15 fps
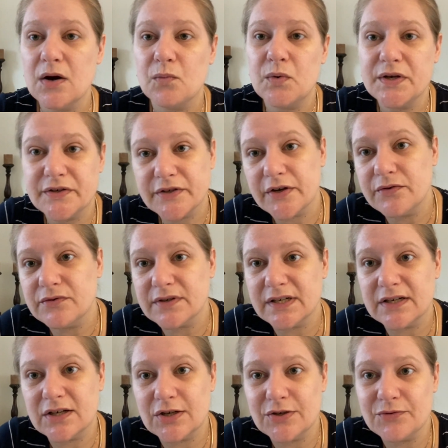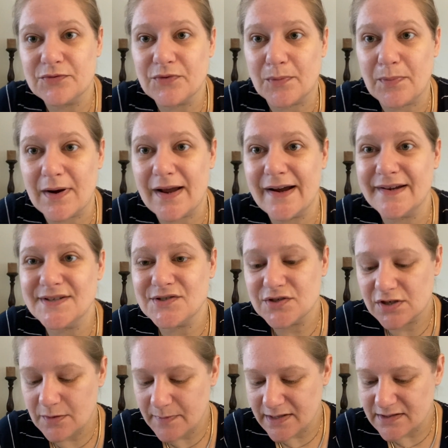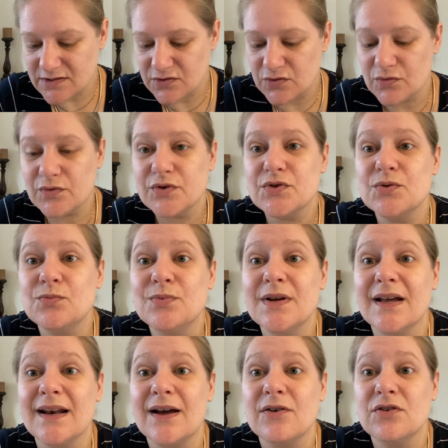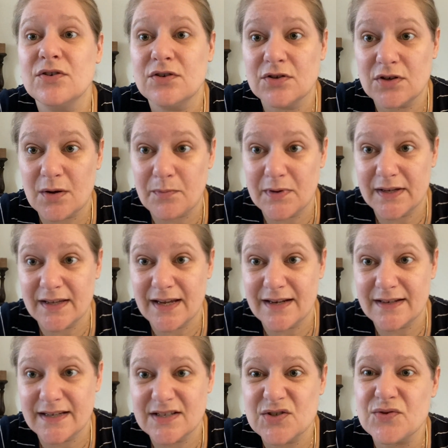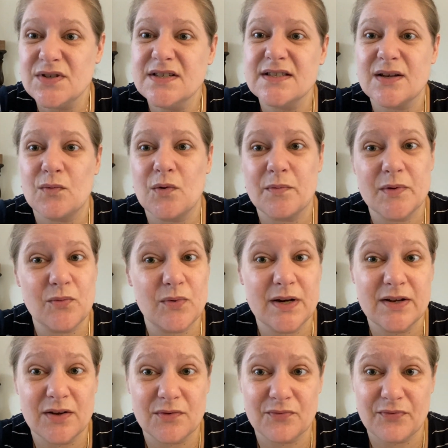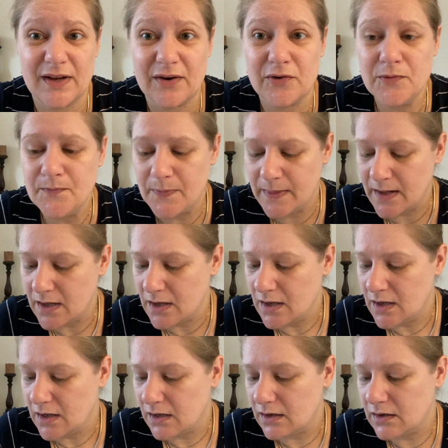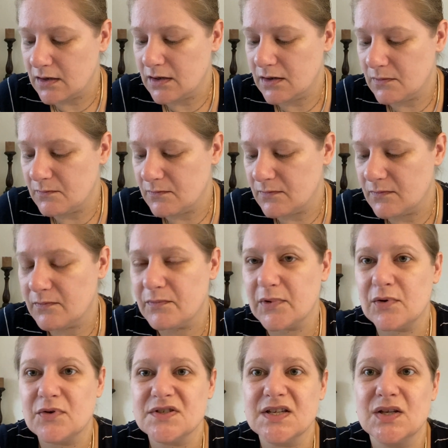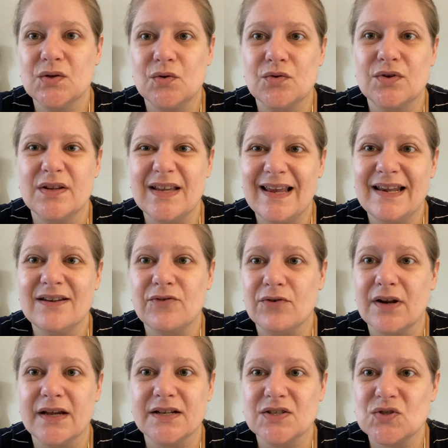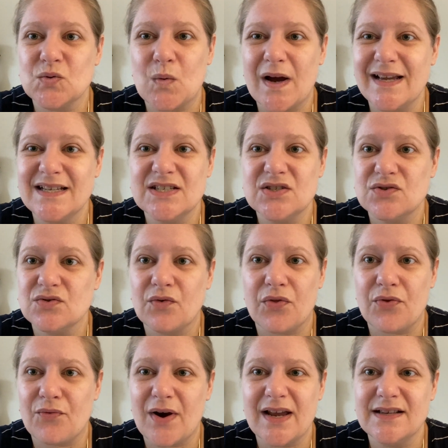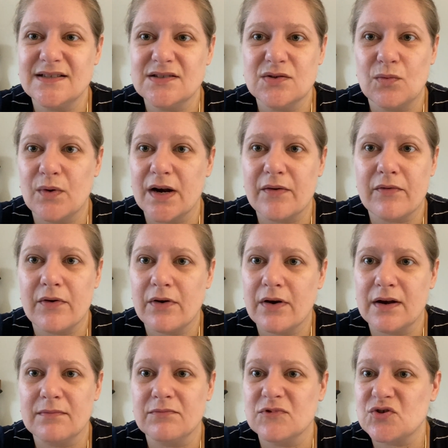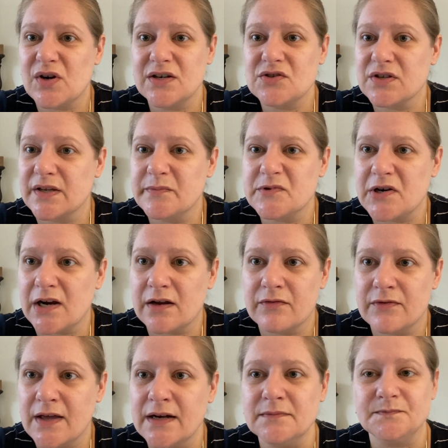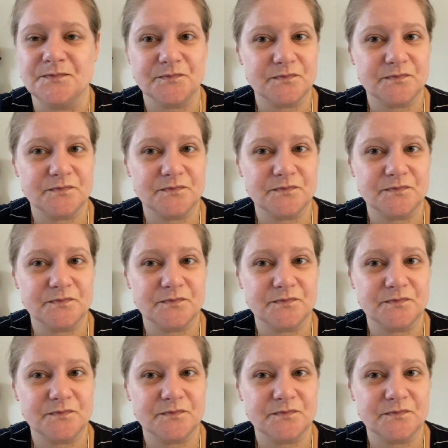we don't include replies to comments, nor do we allow duplicate entries. That would be really unfair. Because then you could enter like twice or thrice or whatever, and trying to keep track of that.